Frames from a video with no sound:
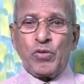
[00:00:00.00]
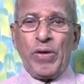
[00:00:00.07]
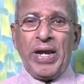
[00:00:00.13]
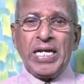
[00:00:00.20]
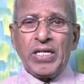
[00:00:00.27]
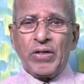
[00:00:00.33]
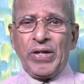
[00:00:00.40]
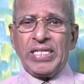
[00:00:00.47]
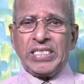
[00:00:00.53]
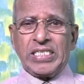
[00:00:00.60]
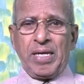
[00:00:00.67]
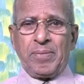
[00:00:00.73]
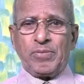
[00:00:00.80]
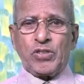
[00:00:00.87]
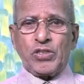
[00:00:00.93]
to encourage
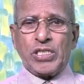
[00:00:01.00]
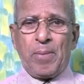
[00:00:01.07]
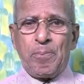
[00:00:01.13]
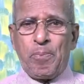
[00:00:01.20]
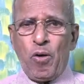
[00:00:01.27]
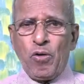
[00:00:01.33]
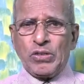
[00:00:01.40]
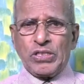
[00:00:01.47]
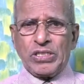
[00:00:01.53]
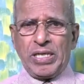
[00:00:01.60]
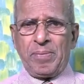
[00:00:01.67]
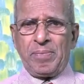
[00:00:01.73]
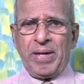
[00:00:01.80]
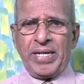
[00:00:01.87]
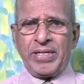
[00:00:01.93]
them, to support
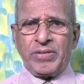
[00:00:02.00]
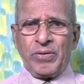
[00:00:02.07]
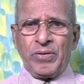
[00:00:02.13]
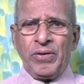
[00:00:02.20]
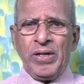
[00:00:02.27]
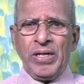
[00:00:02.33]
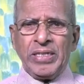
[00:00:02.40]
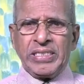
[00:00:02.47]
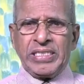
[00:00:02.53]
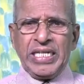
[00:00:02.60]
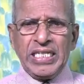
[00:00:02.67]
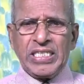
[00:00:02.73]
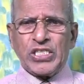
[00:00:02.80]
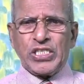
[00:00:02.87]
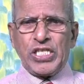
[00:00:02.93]
them, and to
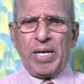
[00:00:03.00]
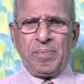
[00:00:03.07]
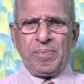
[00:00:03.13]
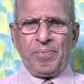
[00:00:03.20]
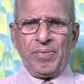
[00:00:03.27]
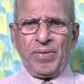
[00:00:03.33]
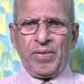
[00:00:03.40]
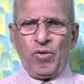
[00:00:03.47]
teach them.